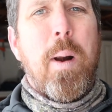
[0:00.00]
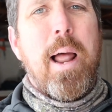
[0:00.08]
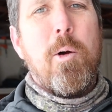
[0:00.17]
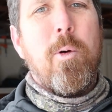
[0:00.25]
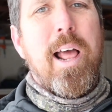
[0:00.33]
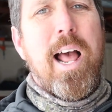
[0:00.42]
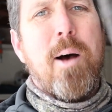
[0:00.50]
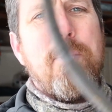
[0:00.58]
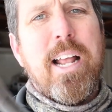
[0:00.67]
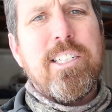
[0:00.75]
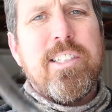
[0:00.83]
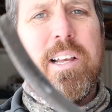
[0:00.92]
probably would have helped.
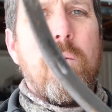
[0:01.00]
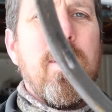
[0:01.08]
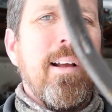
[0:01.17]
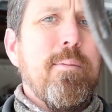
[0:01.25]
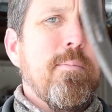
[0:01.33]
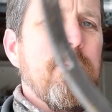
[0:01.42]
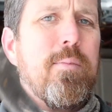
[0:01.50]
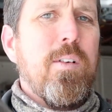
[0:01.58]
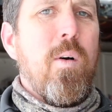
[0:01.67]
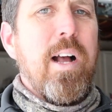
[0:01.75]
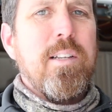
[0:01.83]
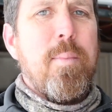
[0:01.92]
I just didn't want to
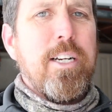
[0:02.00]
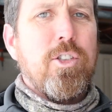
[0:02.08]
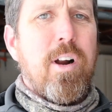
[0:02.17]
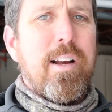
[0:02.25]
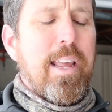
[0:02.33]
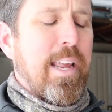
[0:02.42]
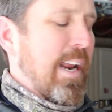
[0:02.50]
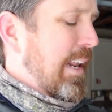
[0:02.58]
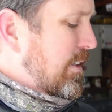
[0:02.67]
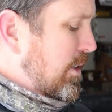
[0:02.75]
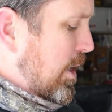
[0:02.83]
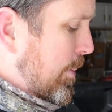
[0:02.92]
go out to my truck and get
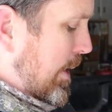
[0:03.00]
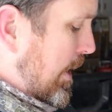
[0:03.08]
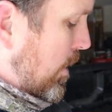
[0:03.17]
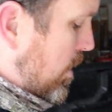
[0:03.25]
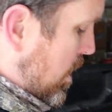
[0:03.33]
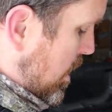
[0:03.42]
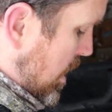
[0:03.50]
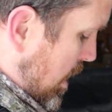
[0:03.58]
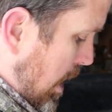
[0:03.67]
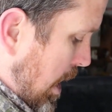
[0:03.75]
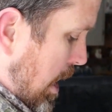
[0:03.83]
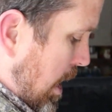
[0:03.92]
it, so no big deal.
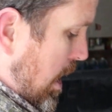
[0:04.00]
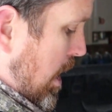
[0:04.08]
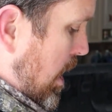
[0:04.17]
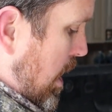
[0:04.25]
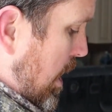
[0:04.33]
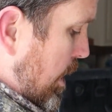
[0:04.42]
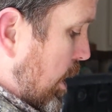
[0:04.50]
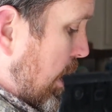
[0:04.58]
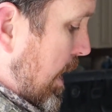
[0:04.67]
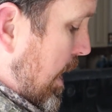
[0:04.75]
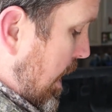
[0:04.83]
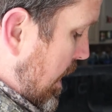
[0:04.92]
You're gonna
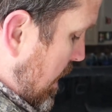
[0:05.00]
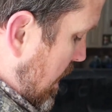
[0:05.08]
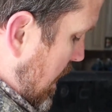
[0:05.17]
need